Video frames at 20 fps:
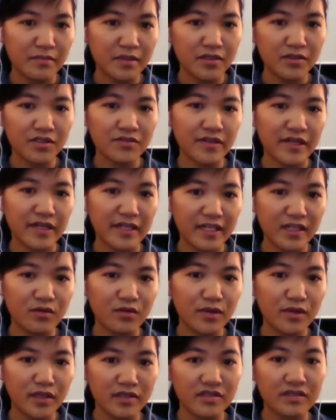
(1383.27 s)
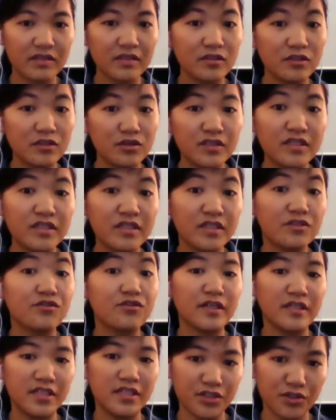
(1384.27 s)
because right now we are still using the
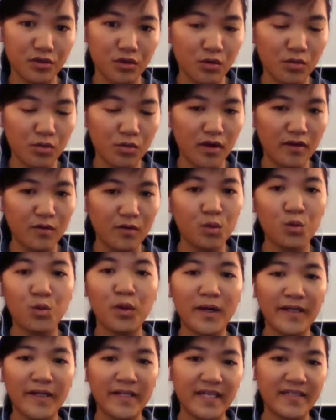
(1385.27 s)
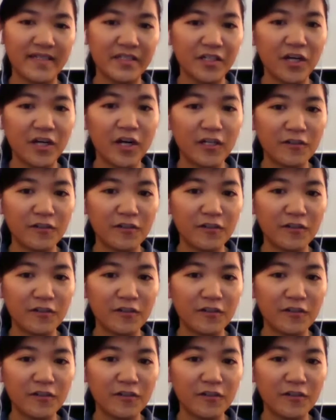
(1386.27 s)
traditional one, while other